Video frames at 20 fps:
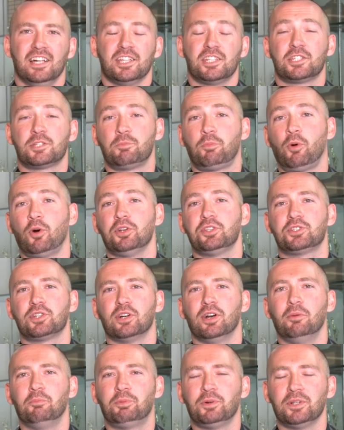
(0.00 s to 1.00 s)
Sports
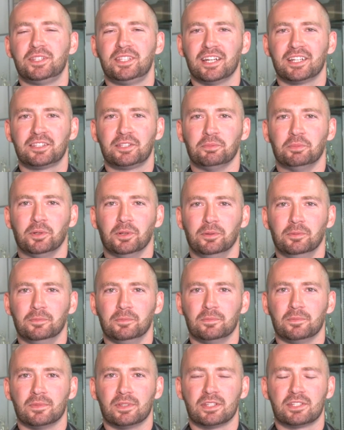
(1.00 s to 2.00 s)
are unpredictable.
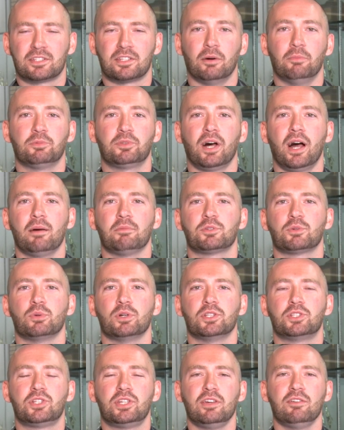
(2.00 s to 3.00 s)
Sometimes we
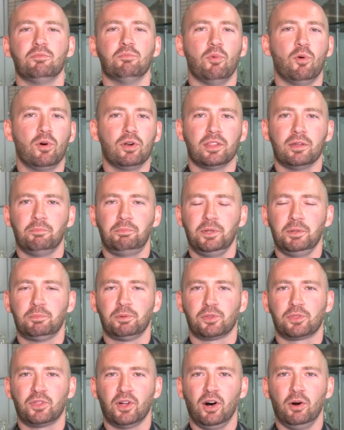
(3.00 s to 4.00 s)
achieve more than
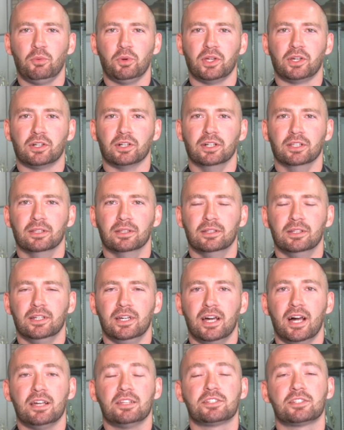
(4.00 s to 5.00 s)
people thought we could
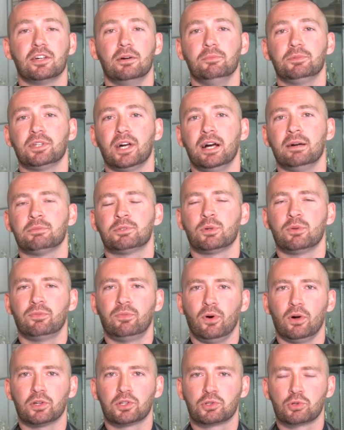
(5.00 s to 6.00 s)
and sometimes we
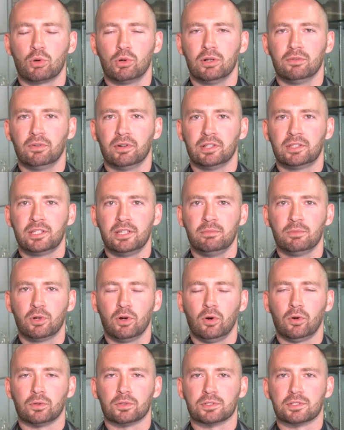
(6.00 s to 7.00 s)
fall short of our team
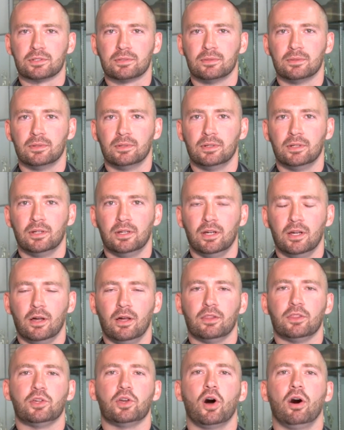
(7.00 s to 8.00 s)
goals.
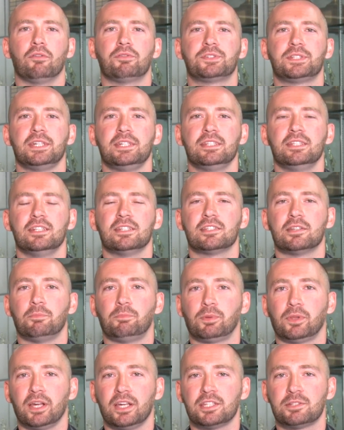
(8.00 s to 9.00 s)
The offseason is a
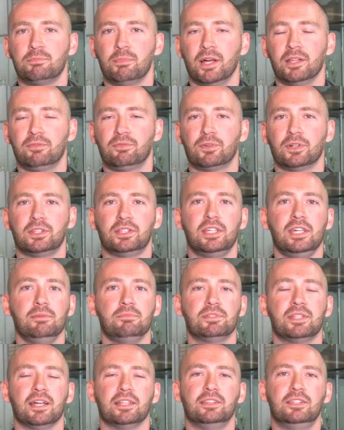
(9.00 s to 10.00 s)
place meant for
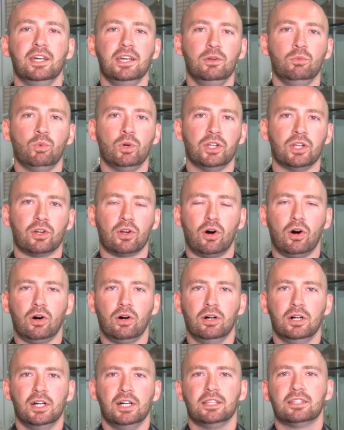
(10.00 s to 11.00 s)
teams that didn't win at
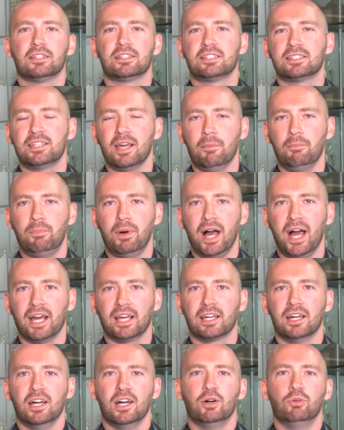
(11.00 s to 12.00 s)
all to step
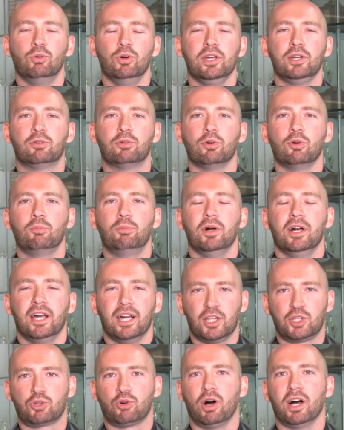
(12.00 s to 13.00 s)
back, regroup,
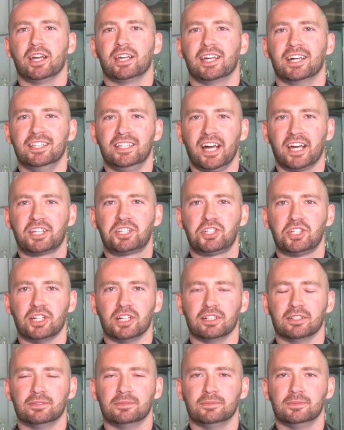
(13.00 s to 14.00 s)
and try again next year.